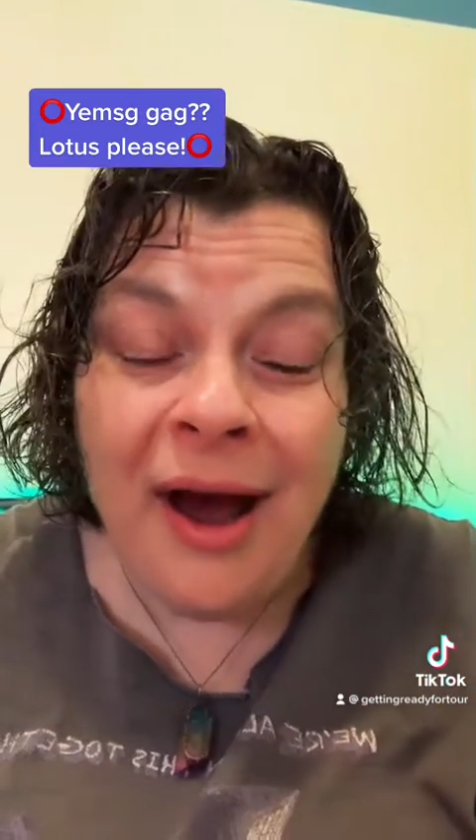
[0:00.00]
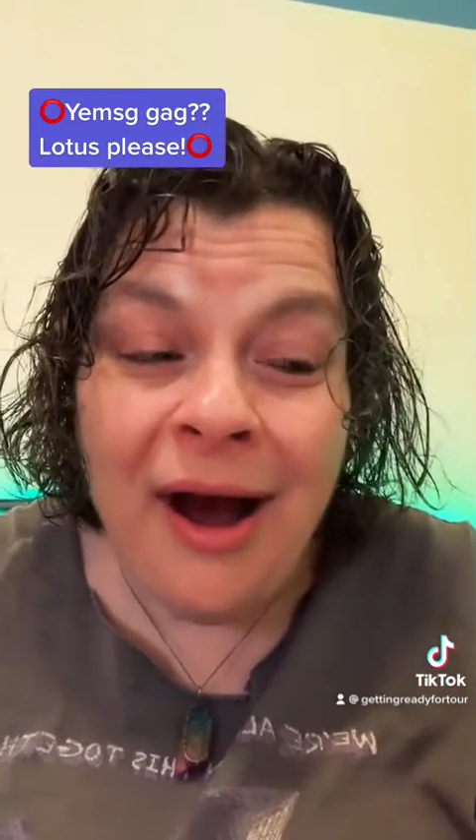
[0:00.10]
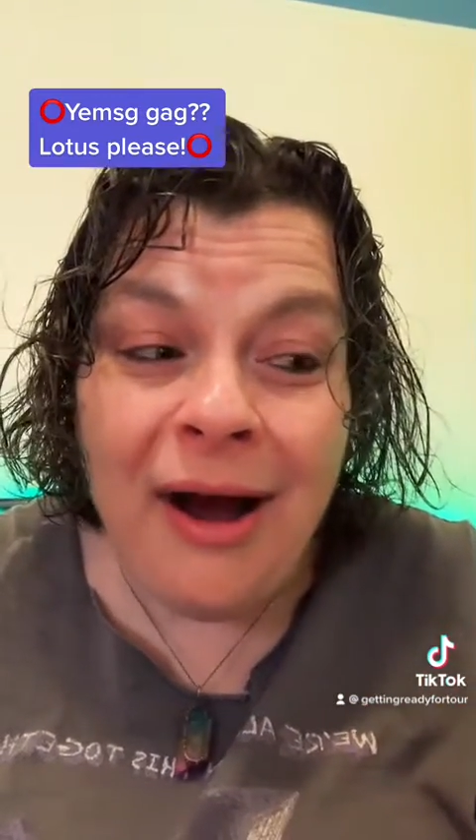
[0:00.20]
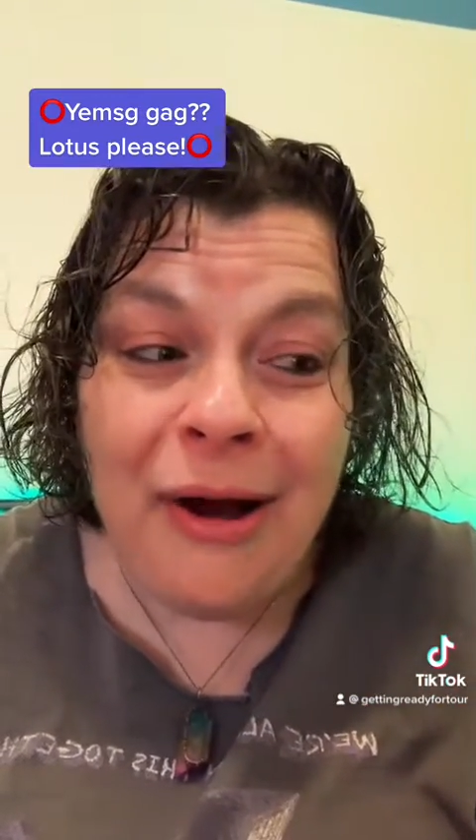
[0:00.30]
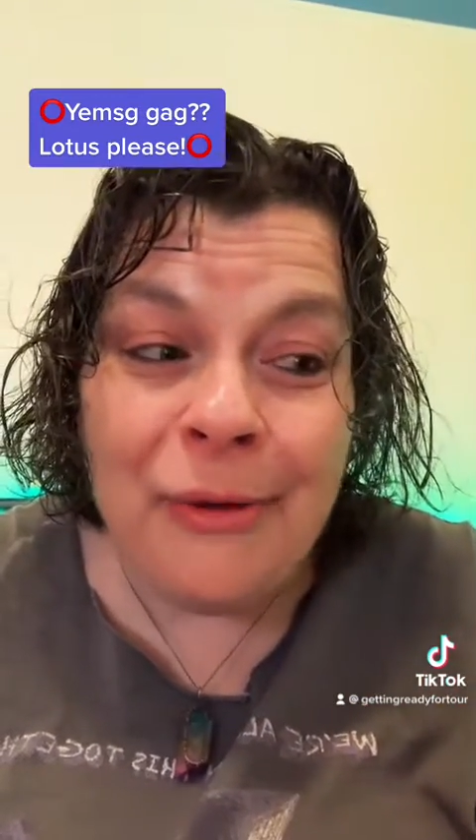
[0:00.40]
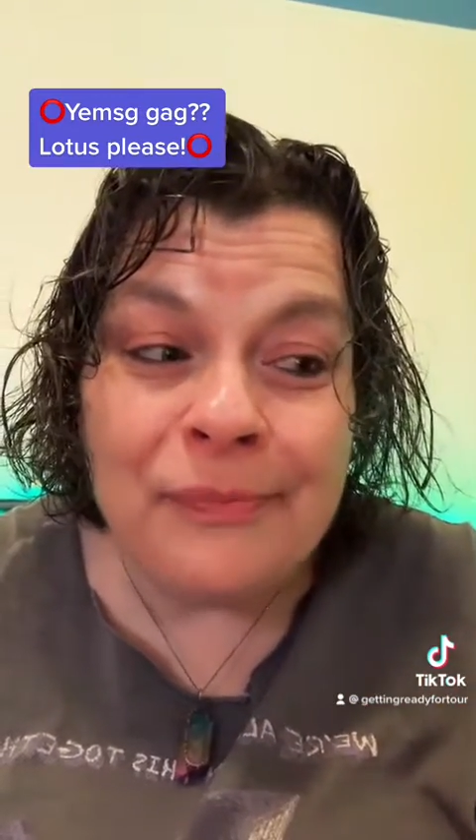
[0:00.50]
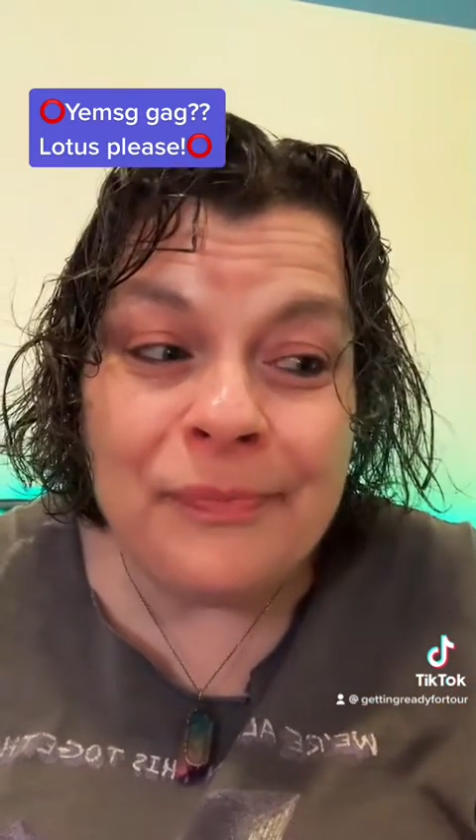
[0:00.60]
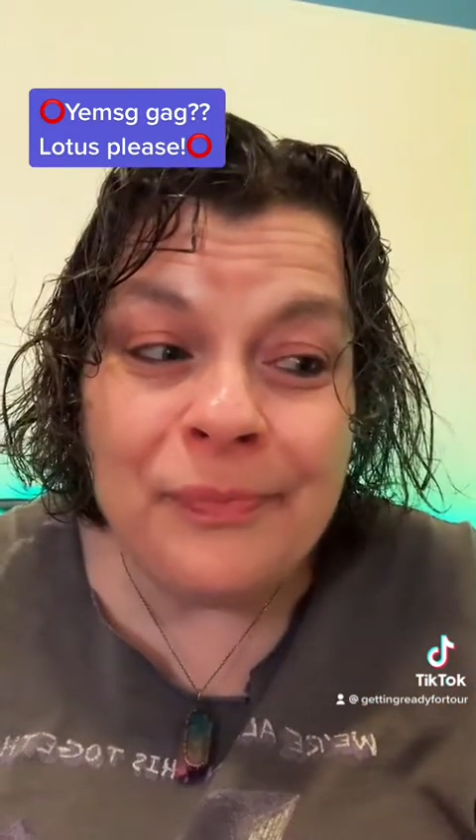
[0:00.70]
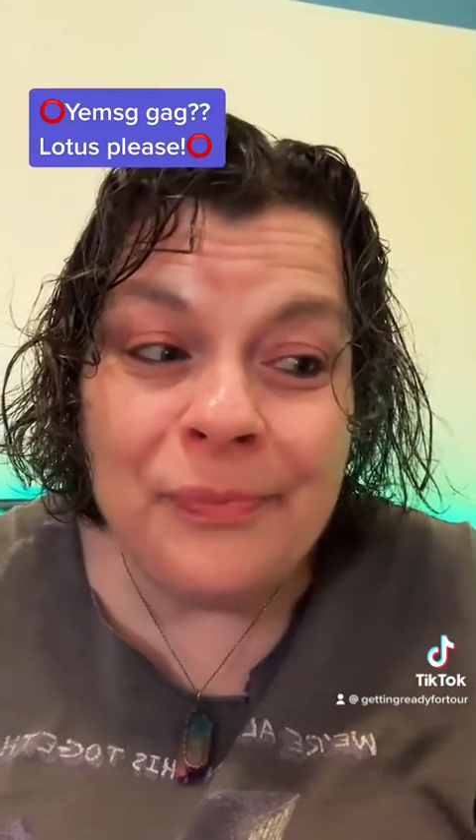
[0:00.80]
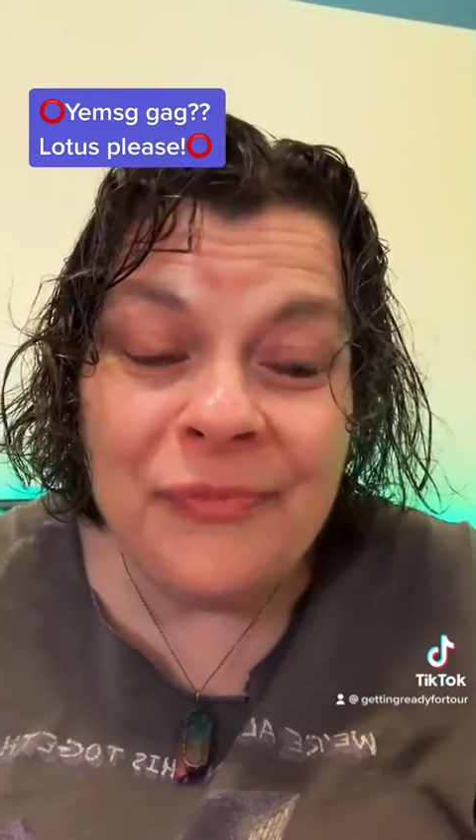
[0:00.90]

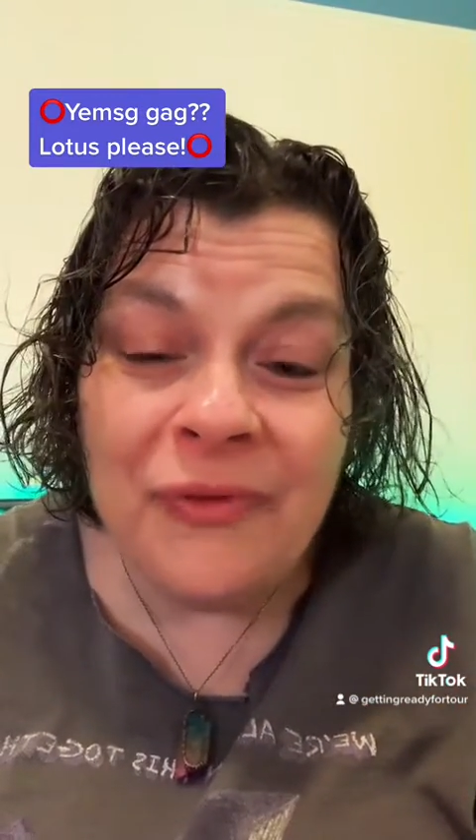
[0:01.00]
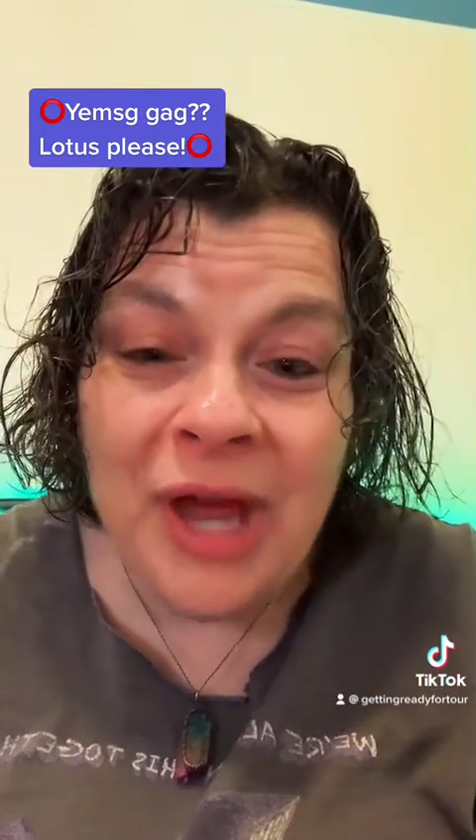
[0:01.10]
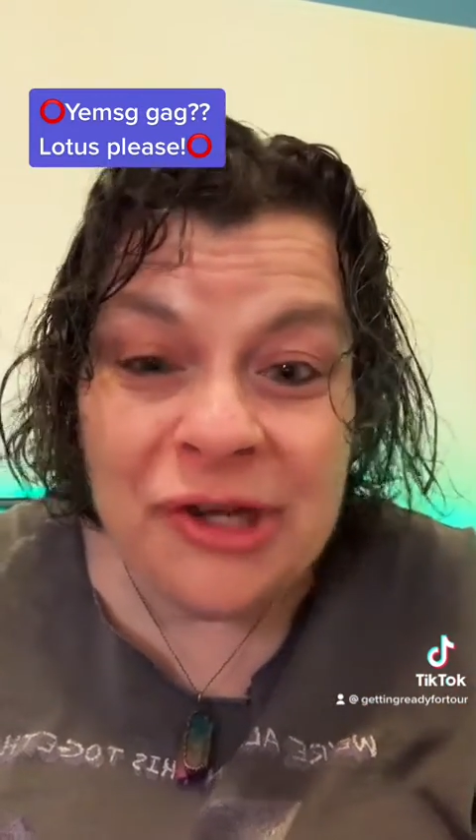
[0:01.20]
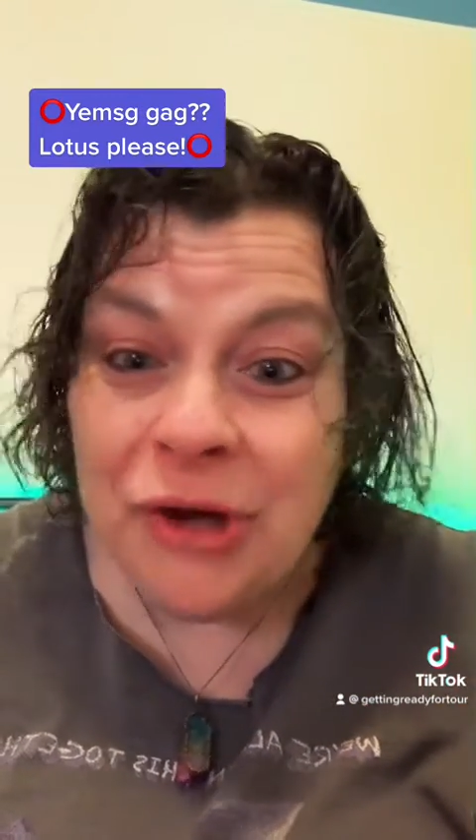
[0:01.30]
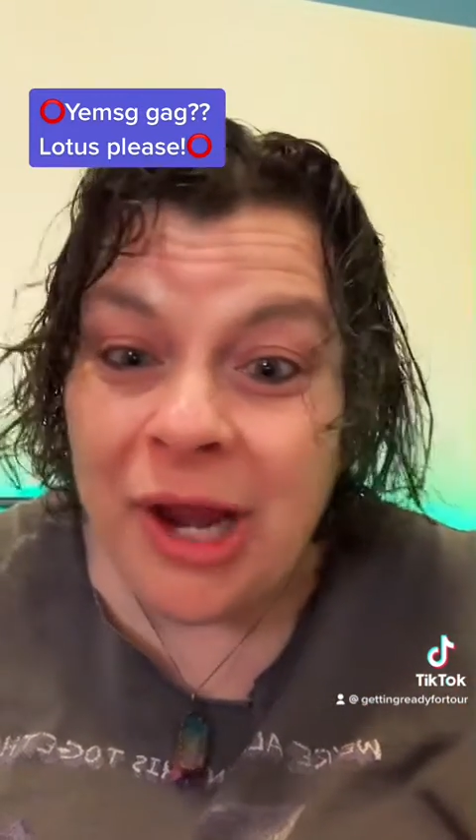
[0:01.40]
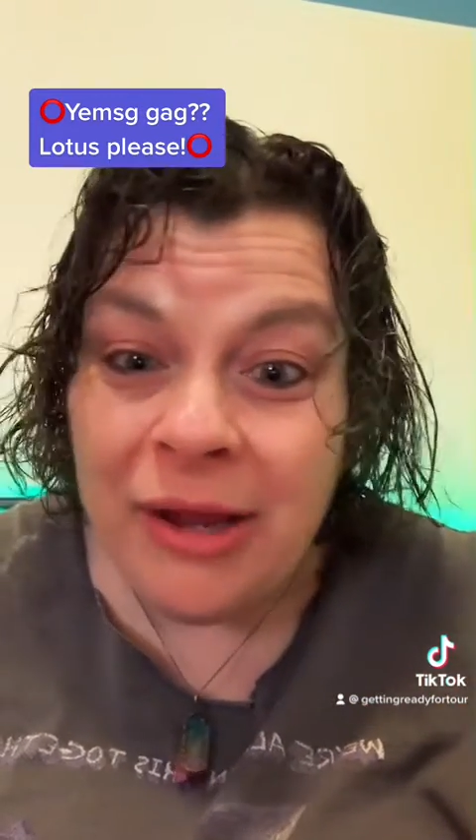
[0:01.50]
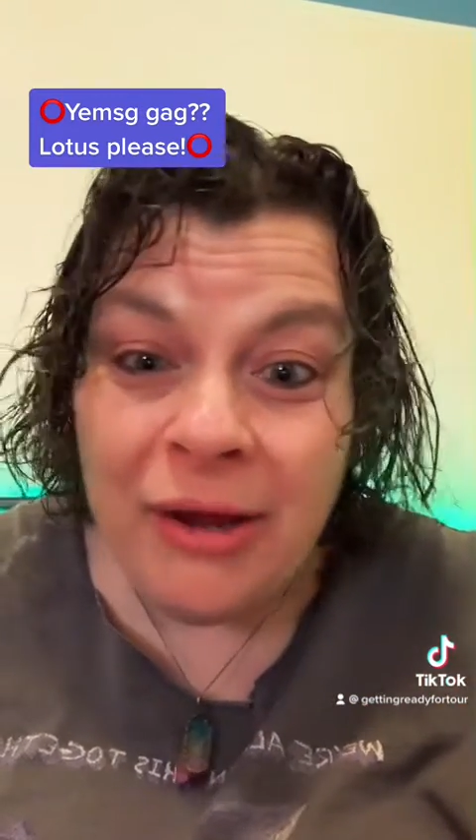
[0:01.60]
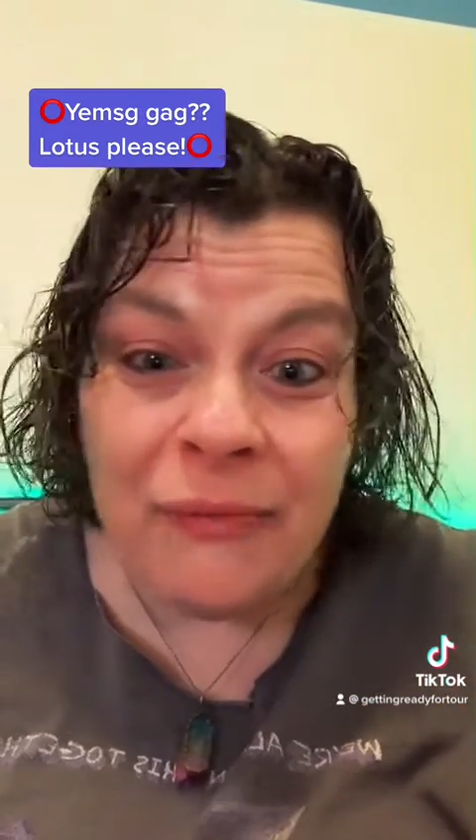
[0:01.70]
Um, and Trey,